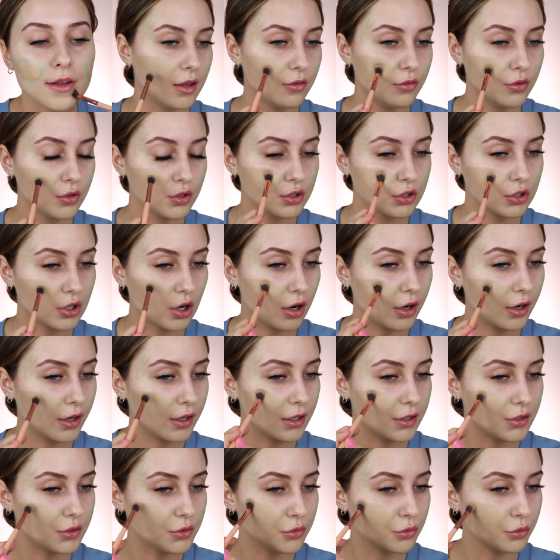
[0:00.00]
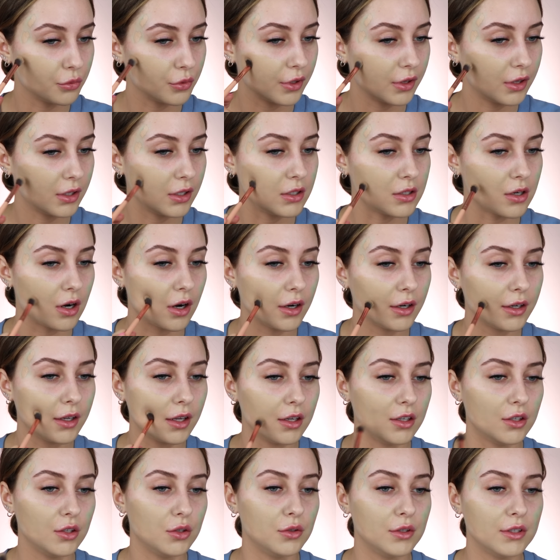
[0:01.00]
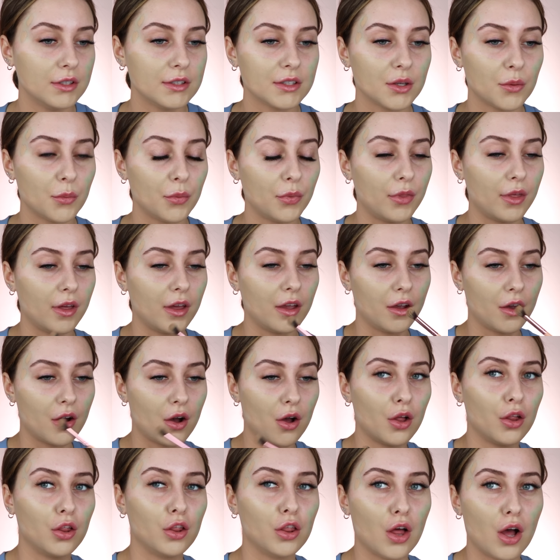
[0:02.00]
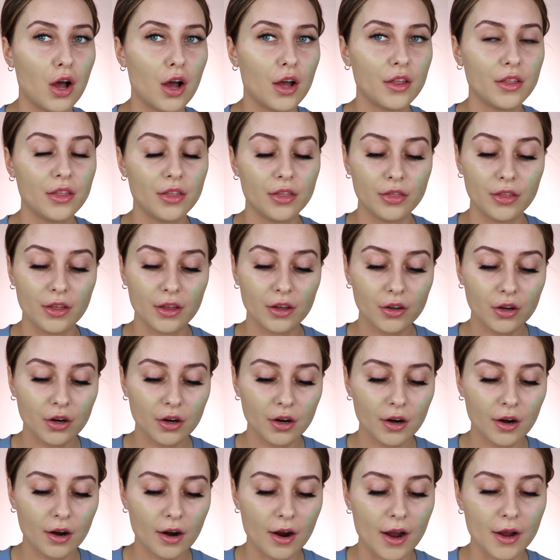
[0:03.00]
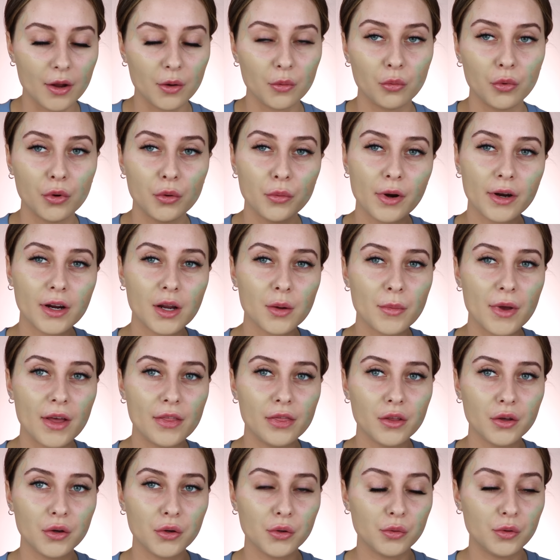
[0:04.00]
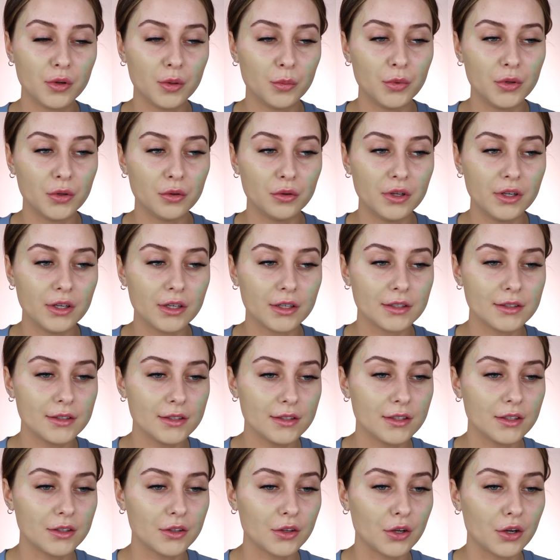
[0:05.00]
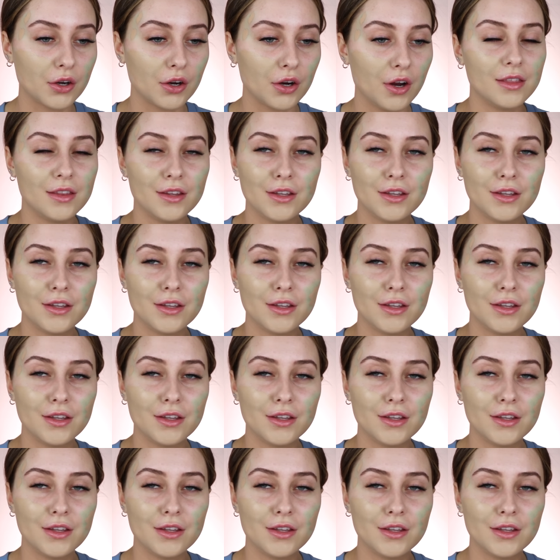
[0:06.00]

If your scarring is really dark and you need something a lot thicker, I would recommend the Huda Beauty concealer.